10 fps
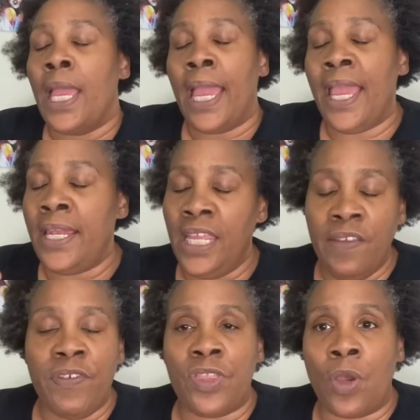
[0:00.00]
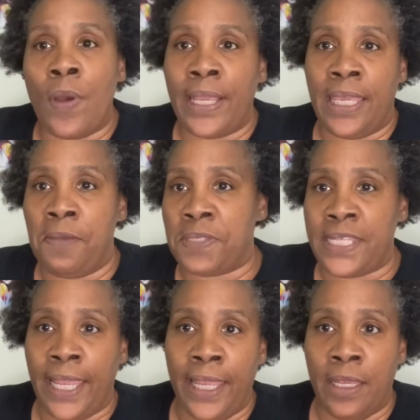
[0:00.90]
And even though I keep
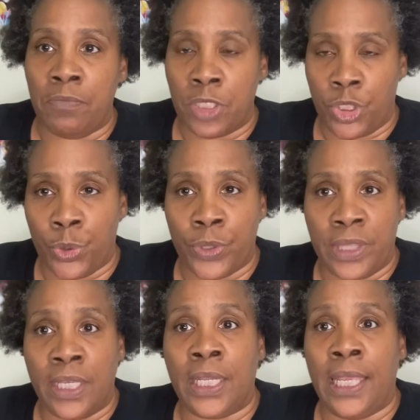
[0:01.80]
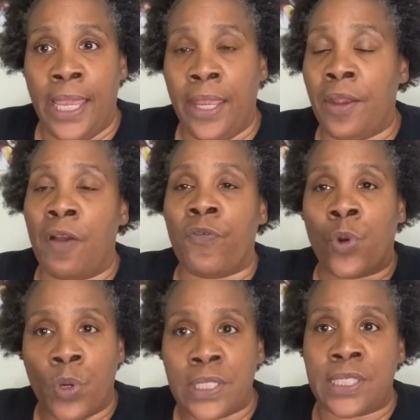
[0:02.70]
saying mature thinning hair, of
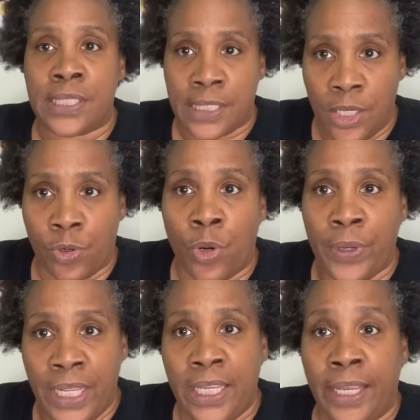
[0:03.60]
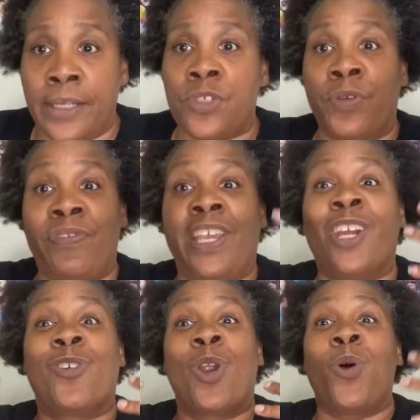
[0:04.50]
course this can grow any hair. So if it can
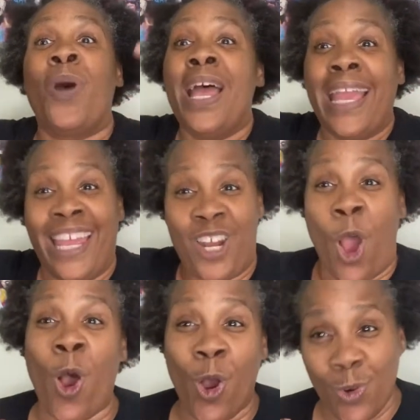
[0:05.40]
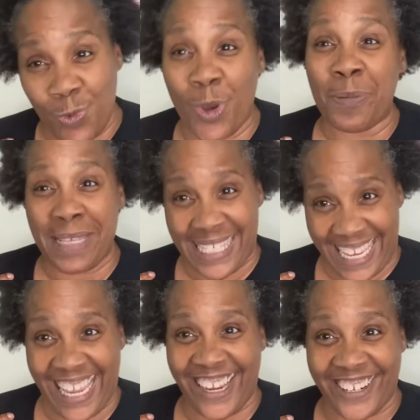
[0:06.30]
grow an old woman's
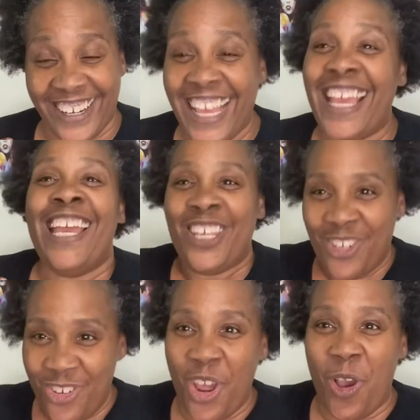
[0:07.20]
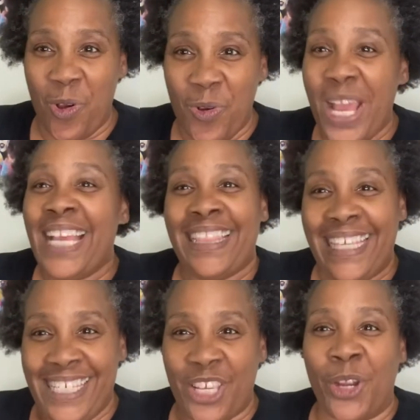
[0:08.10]
hair, you know
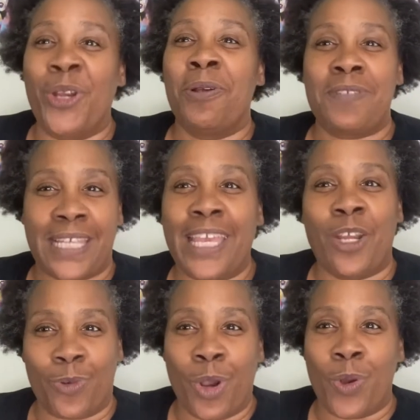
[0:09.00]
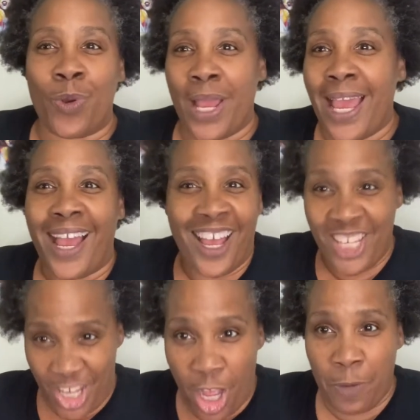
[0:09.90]
these herbs can grow a
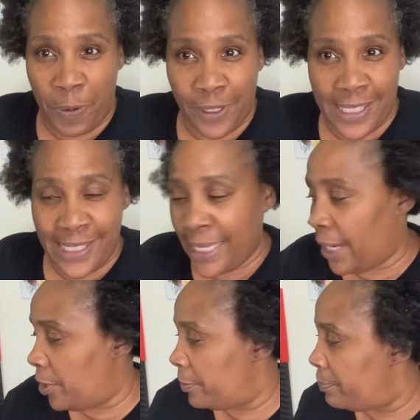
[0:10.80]
young person's hair.